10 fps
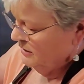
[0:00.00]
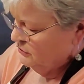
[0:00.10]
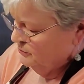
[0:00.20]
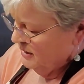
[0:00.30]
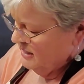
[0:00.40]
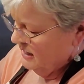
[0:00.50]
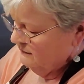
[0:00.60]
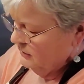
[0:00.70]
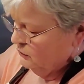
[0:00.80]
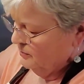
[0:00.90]
You might
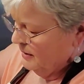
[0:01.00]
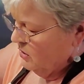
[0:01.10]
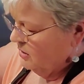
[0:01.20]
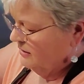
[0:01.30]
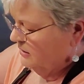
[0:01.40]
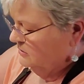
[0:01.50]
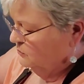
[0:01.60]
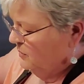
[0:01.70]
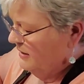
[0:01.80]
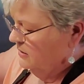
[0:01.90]
have little
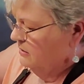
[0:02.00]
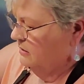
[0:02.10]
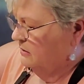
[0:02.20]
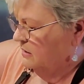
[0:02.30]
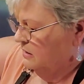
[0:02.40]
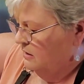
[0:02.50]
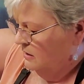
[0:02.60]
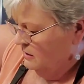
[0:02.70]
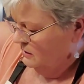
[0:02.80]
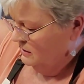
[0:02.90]
pockets where
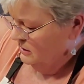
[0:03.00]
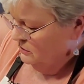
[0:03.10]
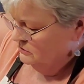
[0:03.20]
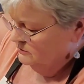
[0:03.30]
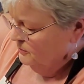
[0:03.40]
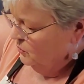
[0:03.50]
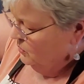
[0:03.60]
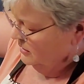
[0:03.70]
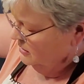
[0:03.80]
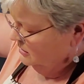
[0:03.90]
there's
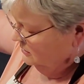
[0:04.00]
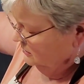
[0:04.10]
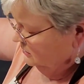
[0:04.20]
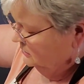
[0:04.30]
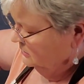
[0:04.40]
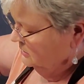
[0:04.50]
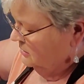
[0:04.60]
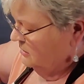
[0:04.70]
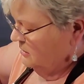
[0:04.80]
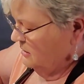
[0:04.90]
more
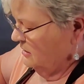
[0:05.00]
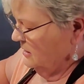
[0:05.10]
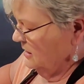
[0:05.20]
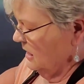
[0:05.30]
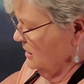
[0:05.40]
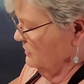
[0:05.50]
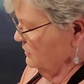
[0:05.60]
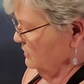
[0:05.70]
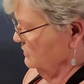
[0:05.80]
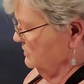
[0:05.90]
than
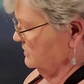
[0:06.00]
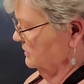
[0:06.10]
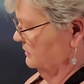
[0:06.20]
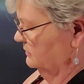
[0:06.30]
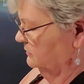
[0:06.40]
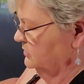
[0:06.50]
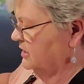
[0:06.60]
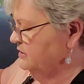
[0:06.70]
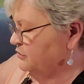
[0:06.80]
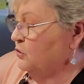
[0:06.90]
others.
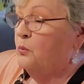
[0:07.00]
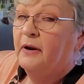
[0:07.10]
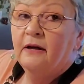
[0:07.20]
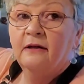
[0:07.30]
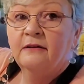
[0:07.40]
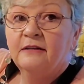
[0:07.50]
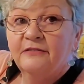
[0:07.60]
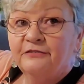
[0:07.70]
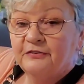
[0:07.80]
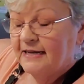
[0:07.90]
I just don't want to
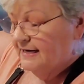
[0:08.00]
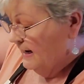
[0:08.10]
fling